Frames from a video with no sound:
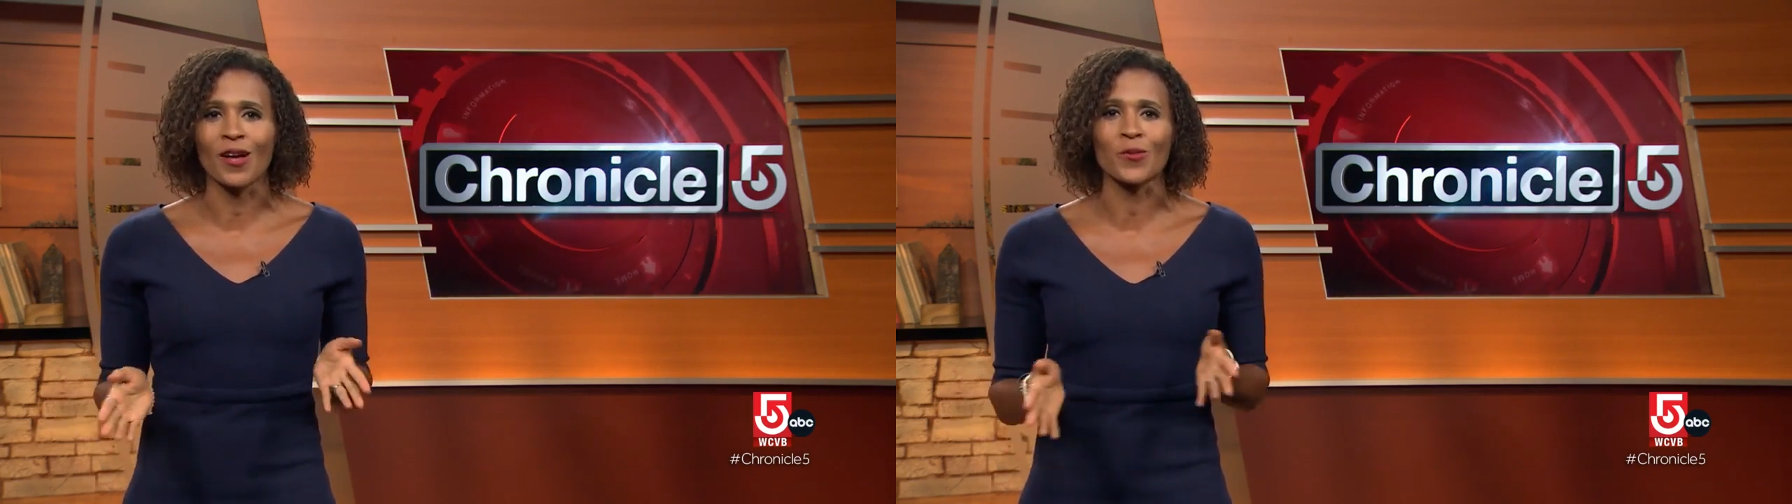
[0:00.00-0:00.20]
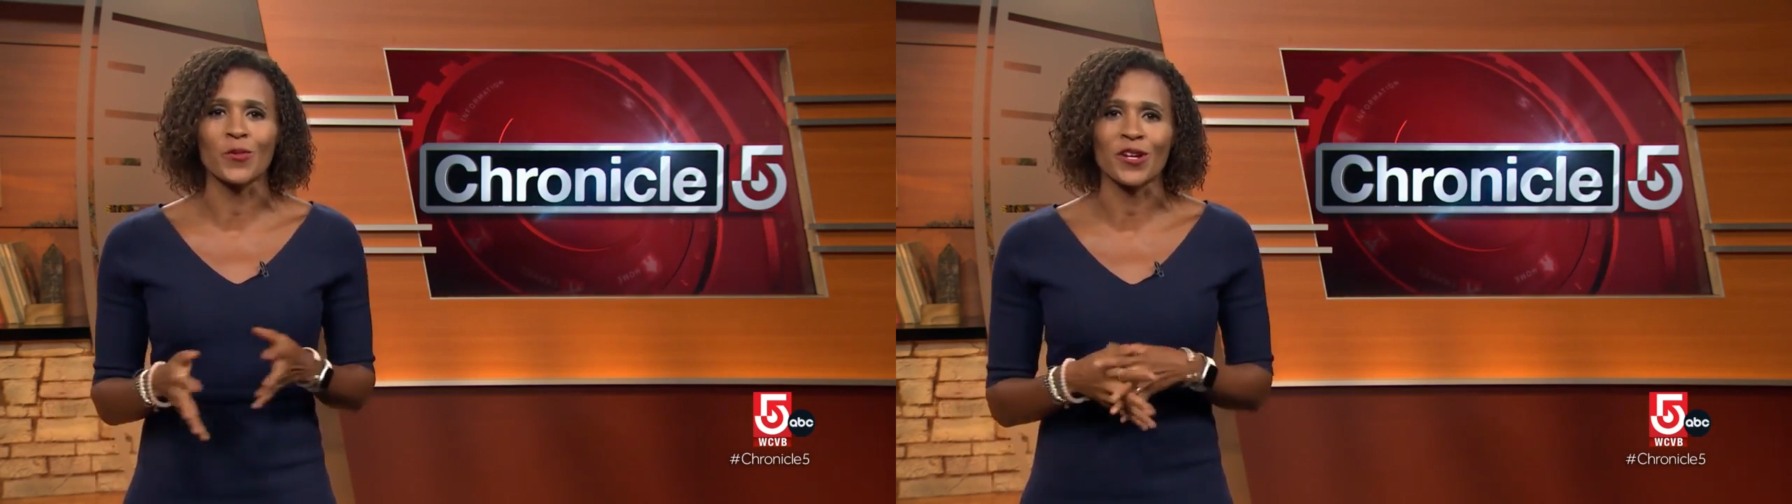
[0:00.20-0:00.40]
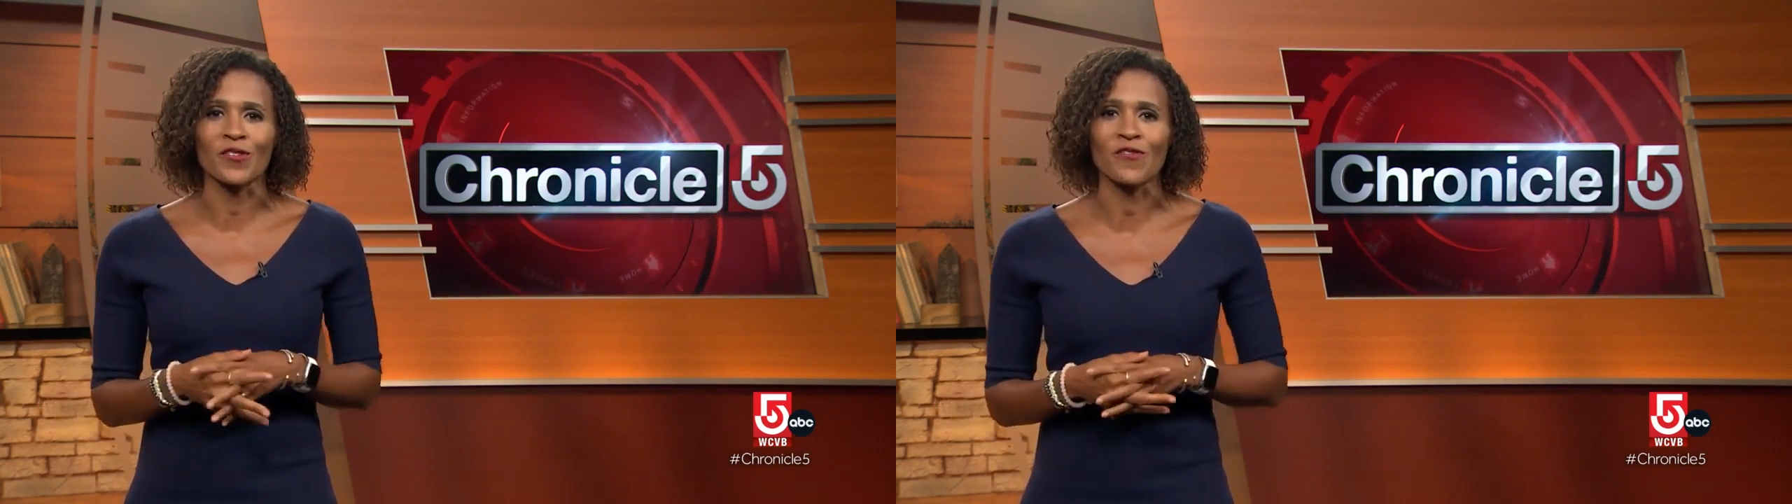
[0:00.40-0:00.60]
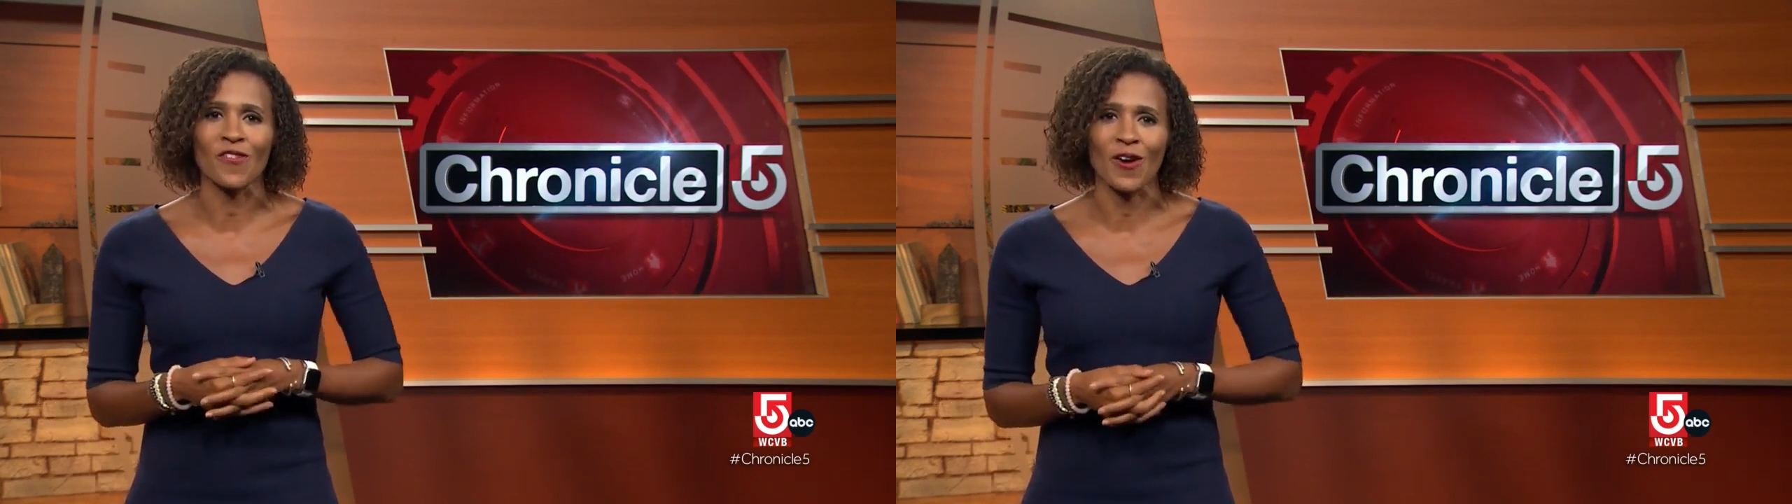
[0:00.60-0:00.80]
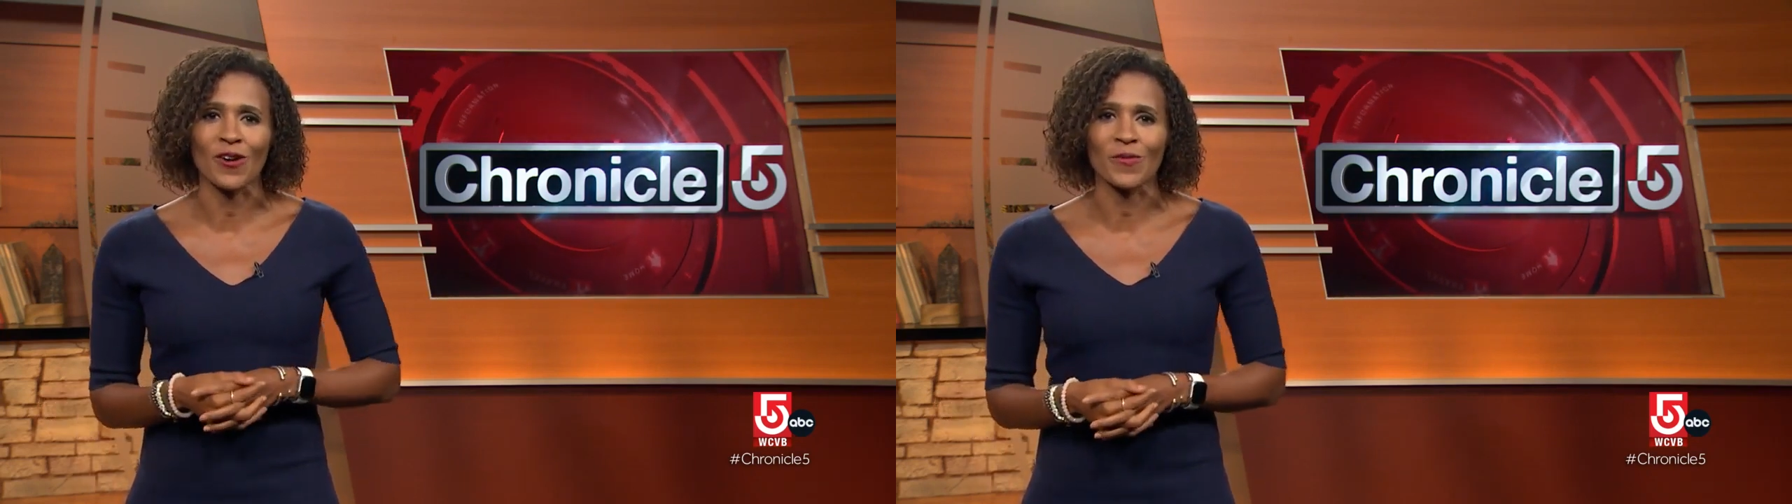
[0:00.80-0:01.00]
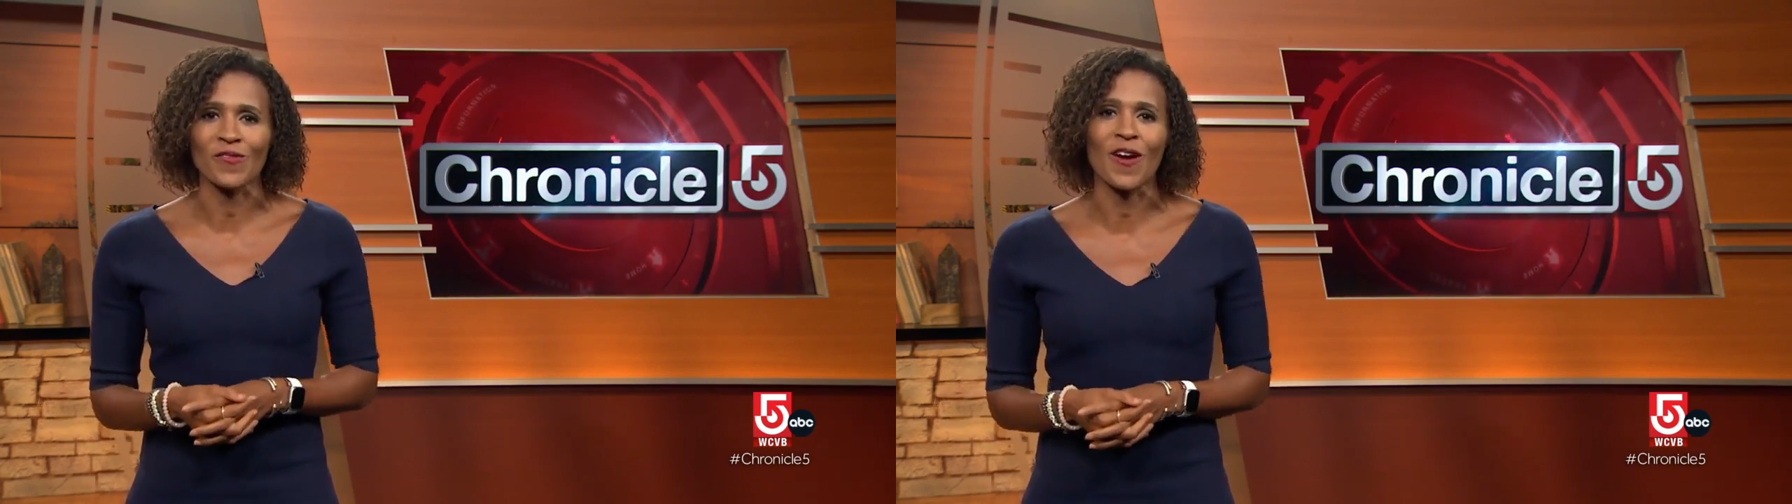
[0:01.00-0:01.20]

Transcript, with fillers: on Weir Farm,